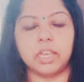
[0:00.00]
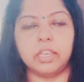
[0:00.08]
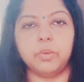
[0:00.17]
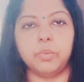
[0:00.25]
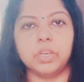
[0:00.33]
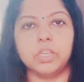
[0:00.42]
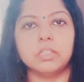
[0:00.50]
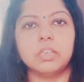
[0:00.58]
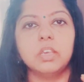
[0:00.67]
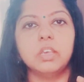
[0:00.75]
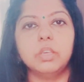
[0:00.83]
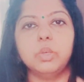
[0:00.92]

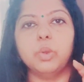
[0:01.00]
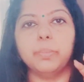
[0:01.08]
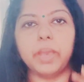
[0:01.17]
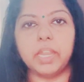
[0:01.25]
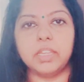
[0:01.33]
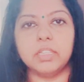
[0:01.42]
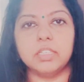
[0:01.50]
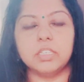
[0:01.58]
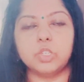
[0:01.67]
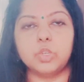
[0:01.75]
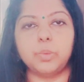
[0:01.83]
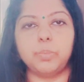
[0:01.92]
Likewise, your
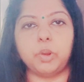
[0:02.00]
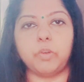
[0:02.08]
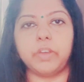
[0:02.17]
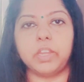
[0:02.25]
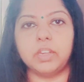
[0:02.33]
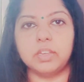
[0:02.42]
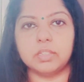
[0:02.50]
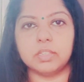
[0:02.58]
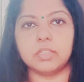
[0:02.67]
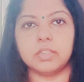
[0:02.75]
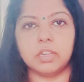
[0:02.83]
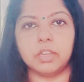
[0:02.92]
manager should provide
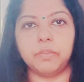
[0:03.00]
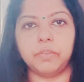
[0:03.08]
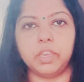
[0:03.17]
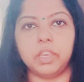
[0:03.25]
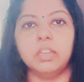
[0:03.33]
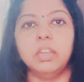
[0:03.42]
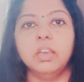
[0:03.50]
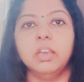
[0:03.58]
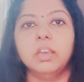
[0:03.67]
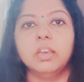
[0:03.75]
us a certificate.